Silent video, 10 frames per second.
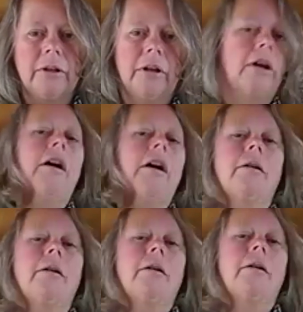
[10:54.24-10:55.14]

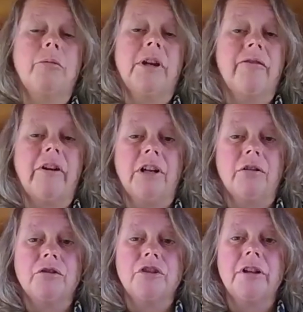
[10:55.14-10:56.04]
It can be a very
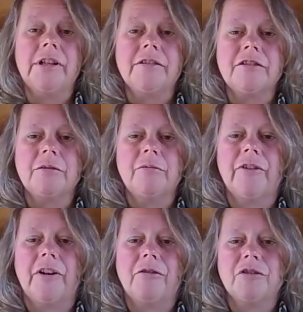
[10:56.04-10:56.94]
long journey to some of
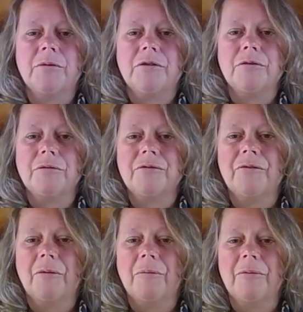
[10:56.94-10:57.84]
our hospitals
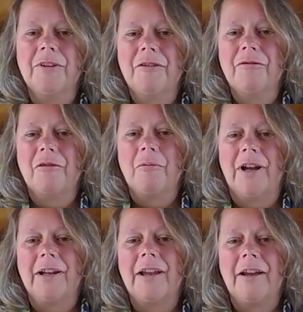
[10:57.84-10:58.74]
from
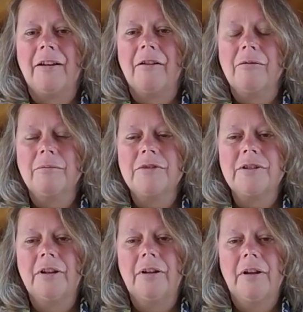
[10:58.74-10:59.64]
our care homes,
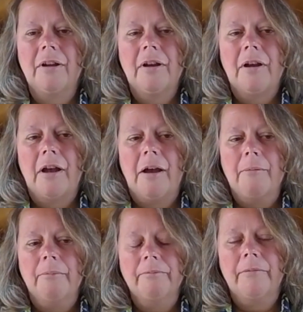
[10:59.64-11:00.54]

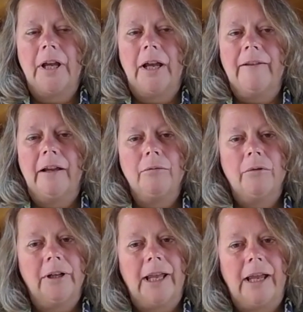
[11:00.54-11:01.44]
and that
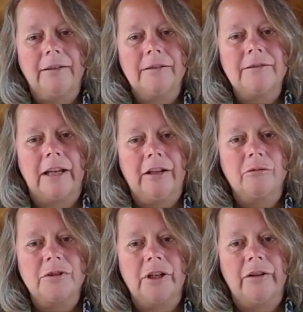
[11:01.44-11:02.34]
will again take
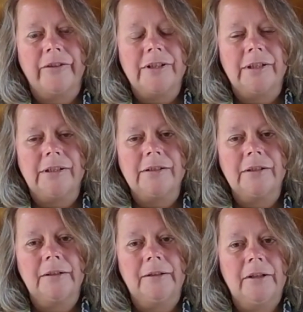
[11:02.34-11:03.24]
up services.
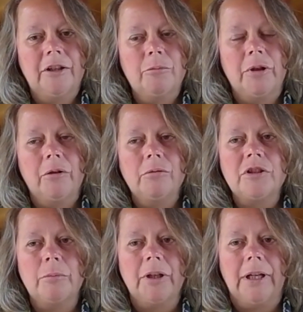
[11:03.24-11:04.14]
But
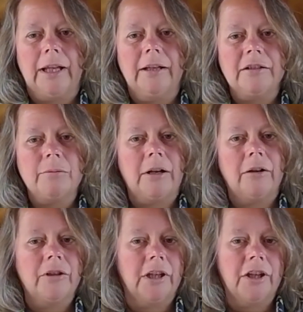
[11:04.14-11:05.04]
ultimately, as well on
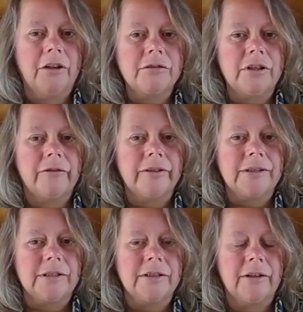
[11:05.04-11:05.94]
the acute
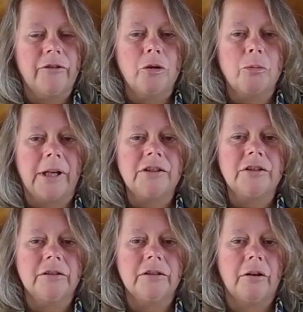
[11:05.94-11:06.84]
services, if your
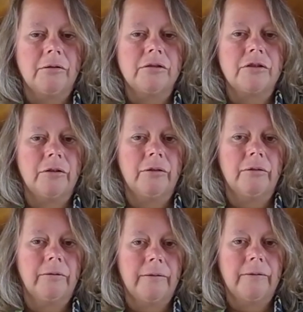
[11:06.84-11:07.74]
patient goes
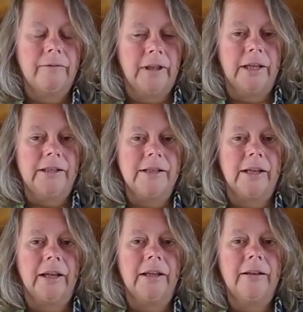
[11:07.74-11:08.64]
to the
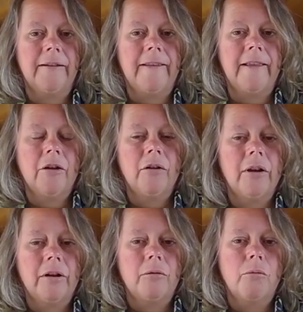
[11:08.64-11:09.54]
ED,
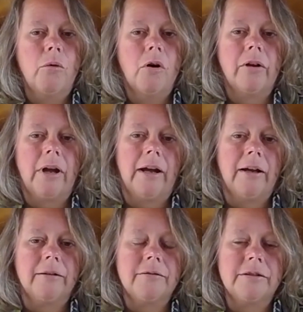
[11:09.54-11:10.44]
what our
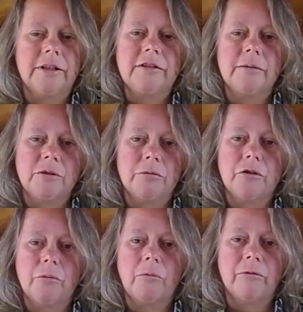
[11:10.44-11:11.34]
systems will do,
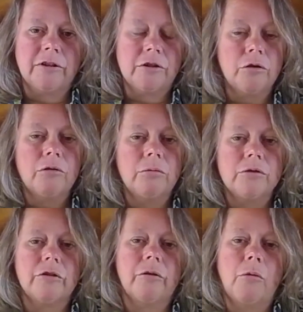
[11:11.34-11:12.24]
what Restore will
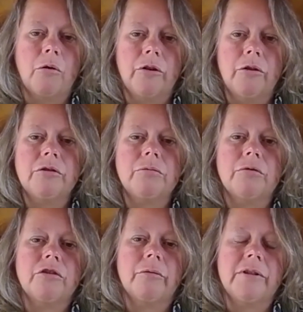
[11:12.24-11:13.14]
do, and what News will
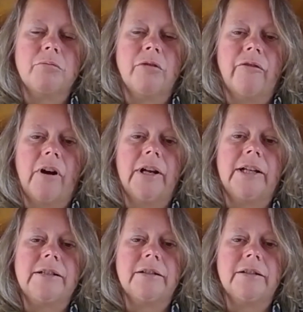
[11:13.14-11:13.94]
do is provide